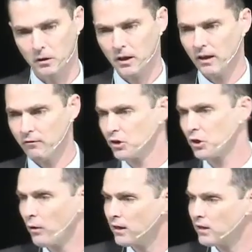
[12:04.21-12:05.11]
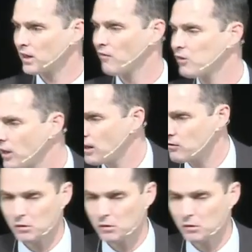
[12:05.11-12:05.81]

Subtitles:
They've just threatened us. They've just